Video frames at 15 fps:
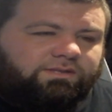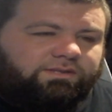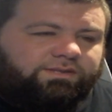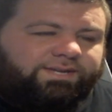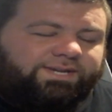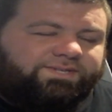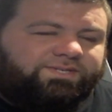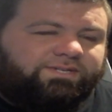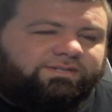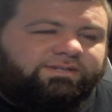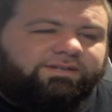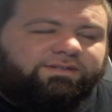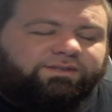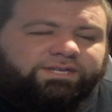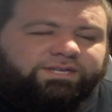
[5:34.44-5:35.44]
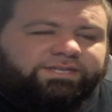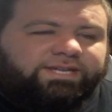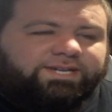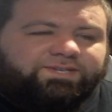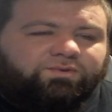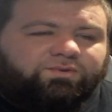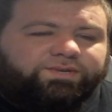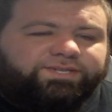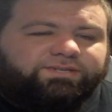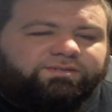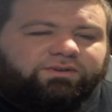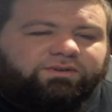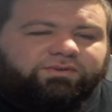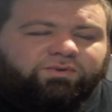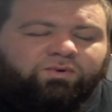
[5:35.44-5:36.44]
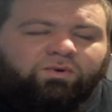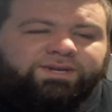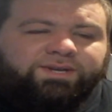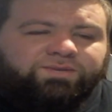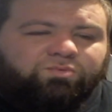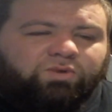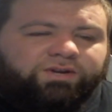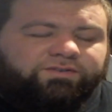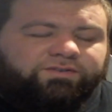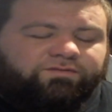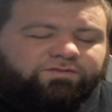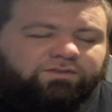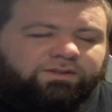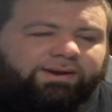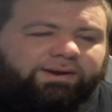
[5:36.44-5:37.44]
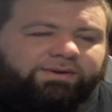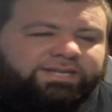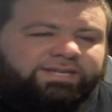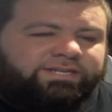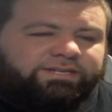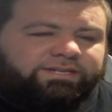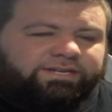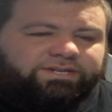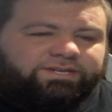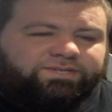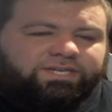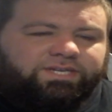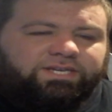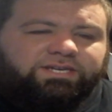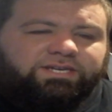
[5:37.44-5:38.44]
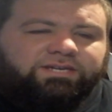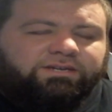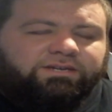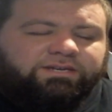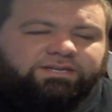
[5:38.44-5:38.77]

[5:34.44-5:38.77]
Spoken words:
That's another thing that's always wonderful about India is the